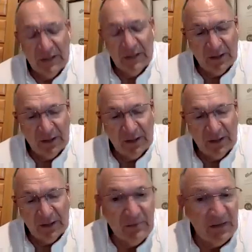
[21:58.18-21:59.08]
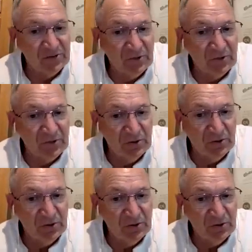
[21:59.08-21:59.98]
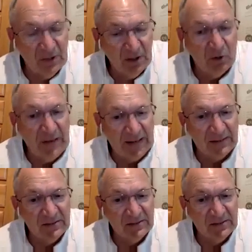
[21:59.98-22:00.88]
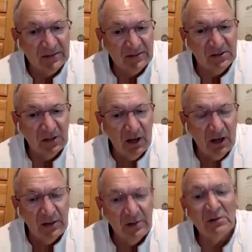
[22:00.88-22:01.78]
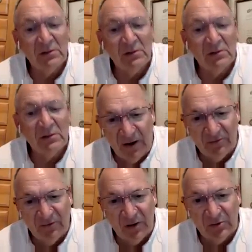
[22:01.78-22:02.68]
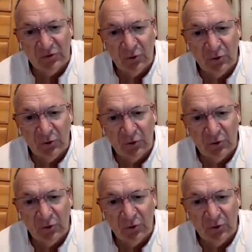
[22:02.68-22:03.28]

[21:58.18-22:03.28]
And I repeated the message. Tell Madison at the salon her grandfather's okay.